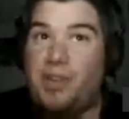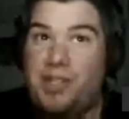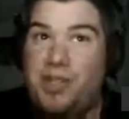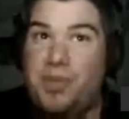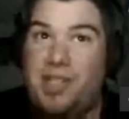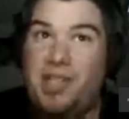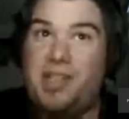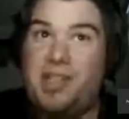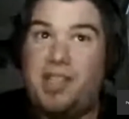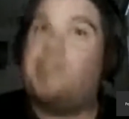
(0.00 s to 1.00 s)
are two
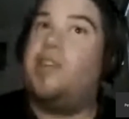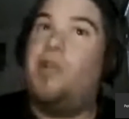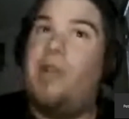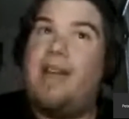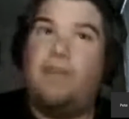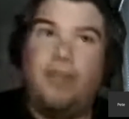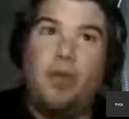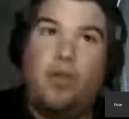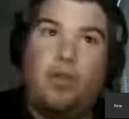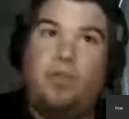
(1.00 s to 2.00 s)
cities that don't have
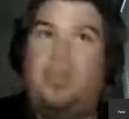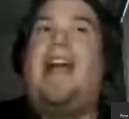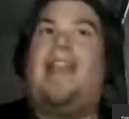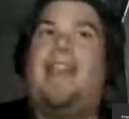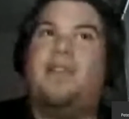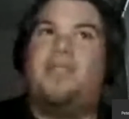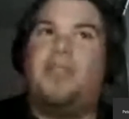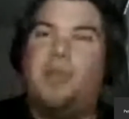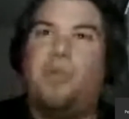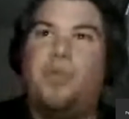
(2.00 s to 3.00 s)
local blackouts,
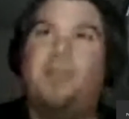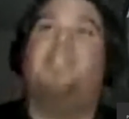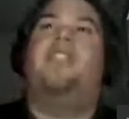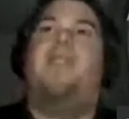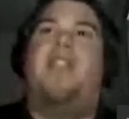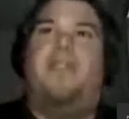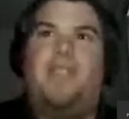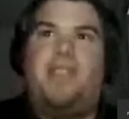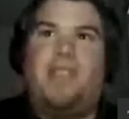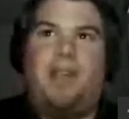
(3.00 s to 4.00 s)
so it really
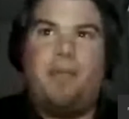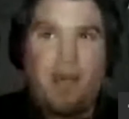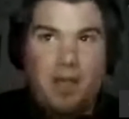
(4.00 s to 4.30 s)
benefits them.